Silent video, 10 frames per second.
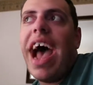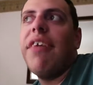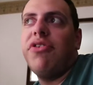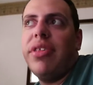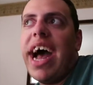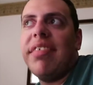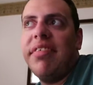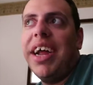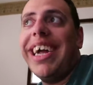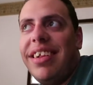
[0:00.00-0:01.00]
after
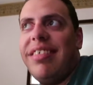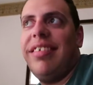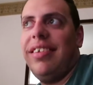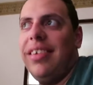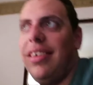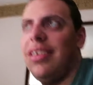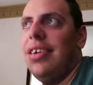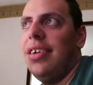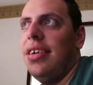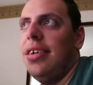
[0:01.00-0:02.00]
last night. All of the
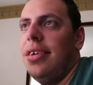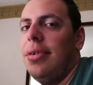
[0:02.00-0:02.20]
above.